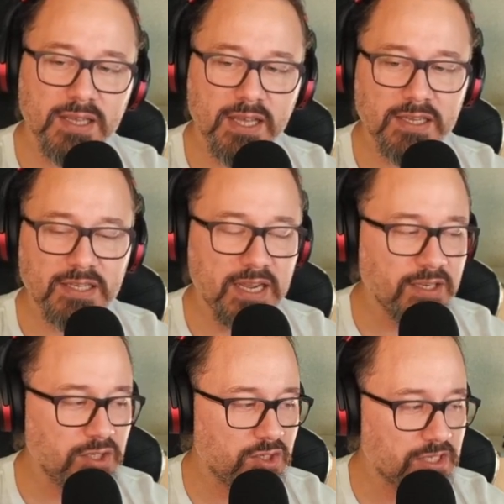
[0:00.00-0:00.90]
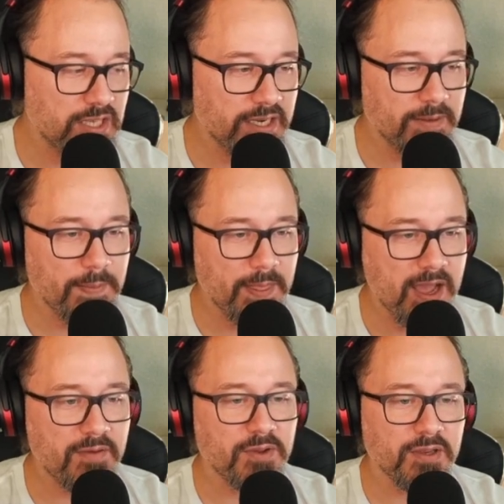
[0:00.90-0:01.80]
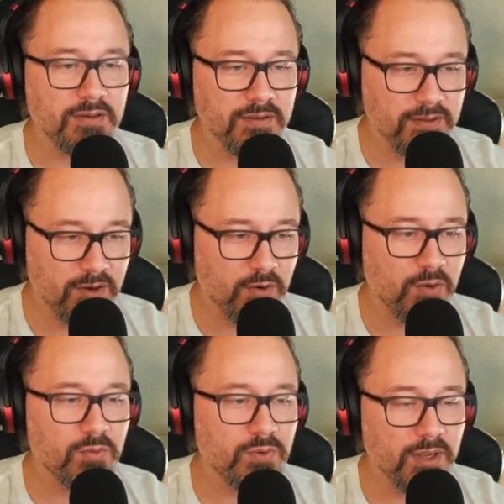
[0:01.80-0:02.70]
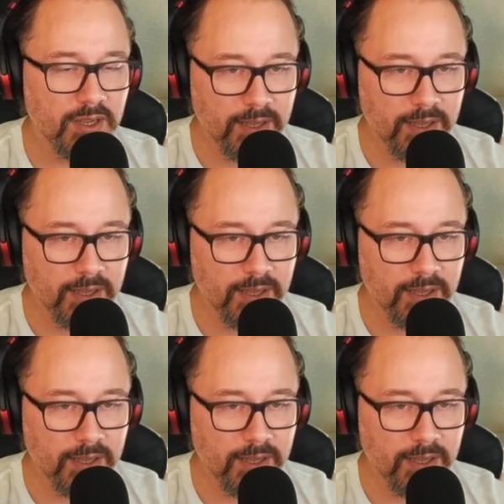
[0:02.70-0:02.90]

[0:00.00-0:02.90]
and tanks just like having their own